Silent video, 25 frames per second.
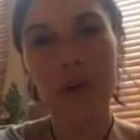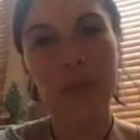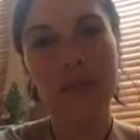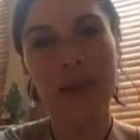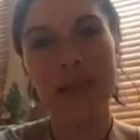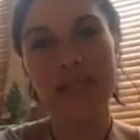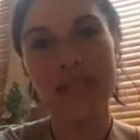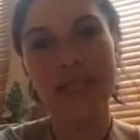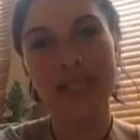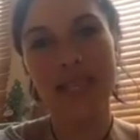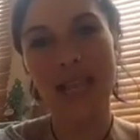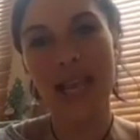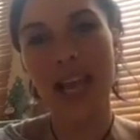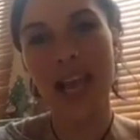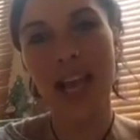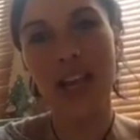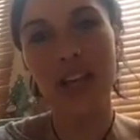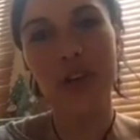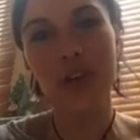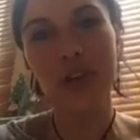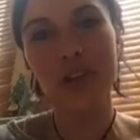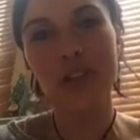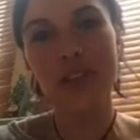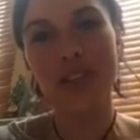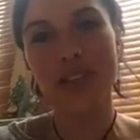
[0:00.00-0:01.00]
to meditate and
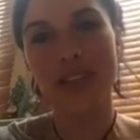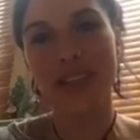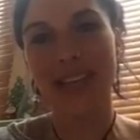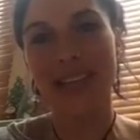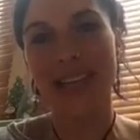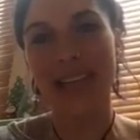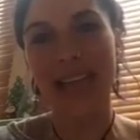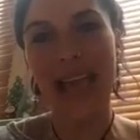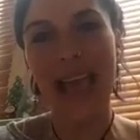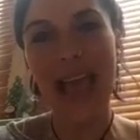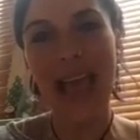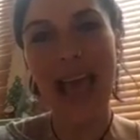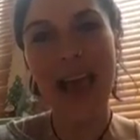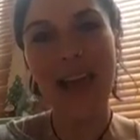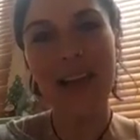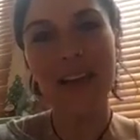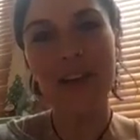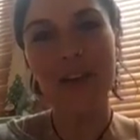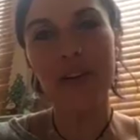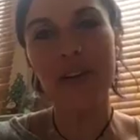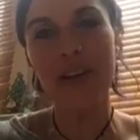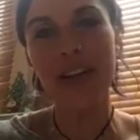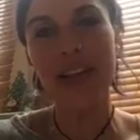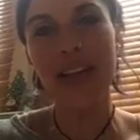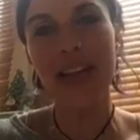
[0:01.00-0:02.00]
you're just going to get
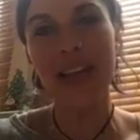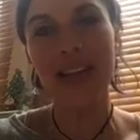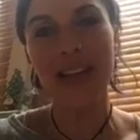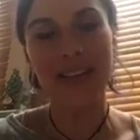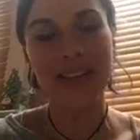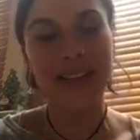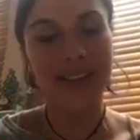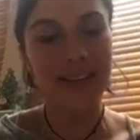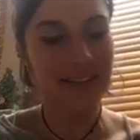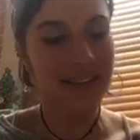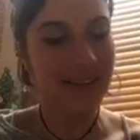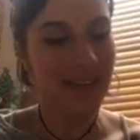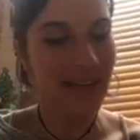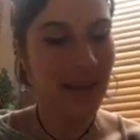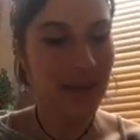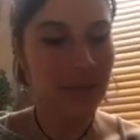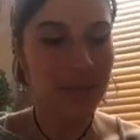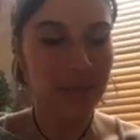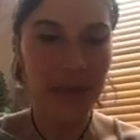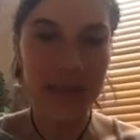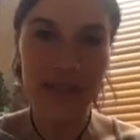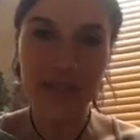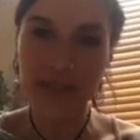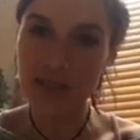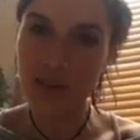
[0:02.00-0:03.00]
angry, you're going to get
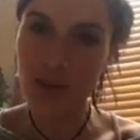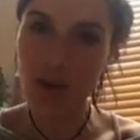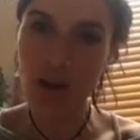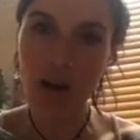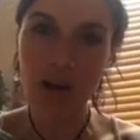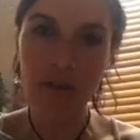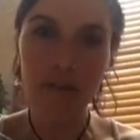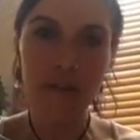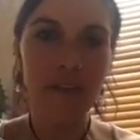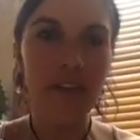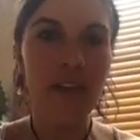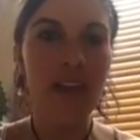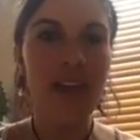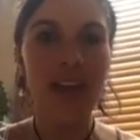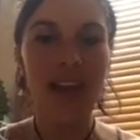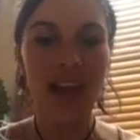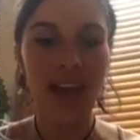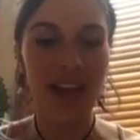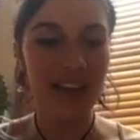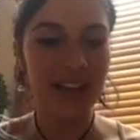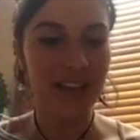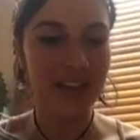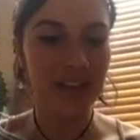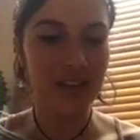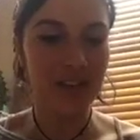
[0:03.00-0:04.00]
pissed off,
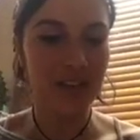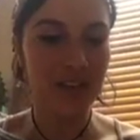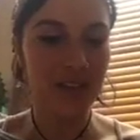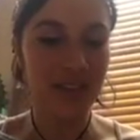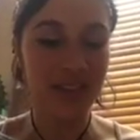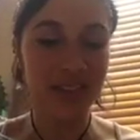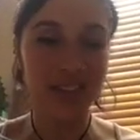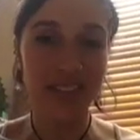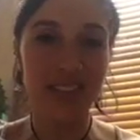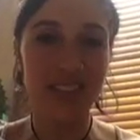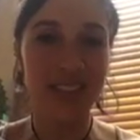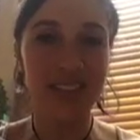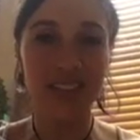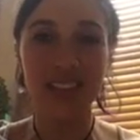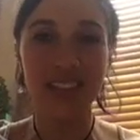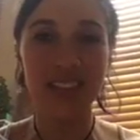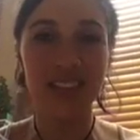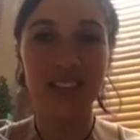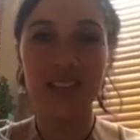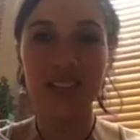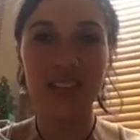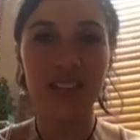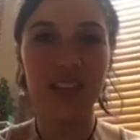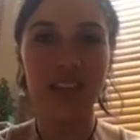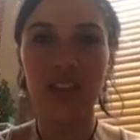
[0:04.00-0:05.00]
and you're just
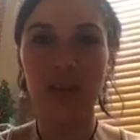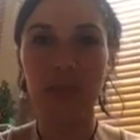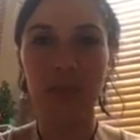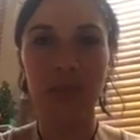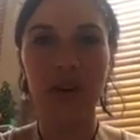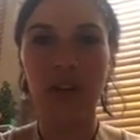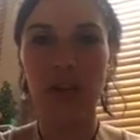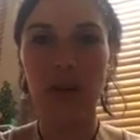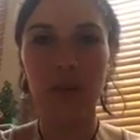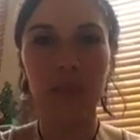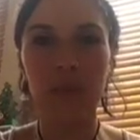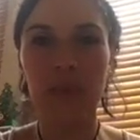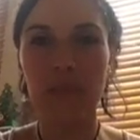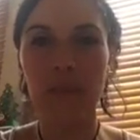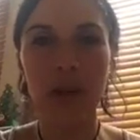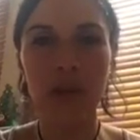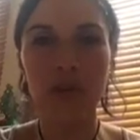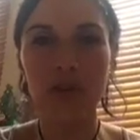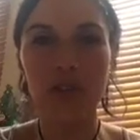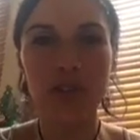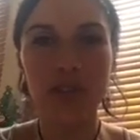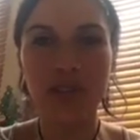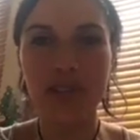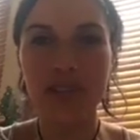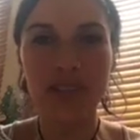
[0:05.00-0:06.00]
going to bring up
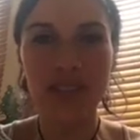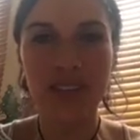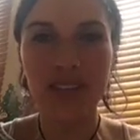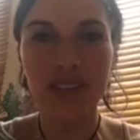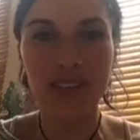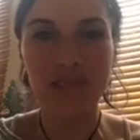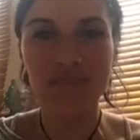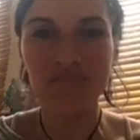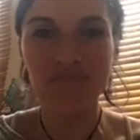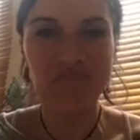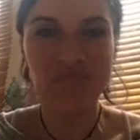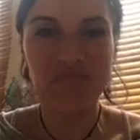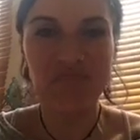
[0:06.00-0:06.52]
emotions that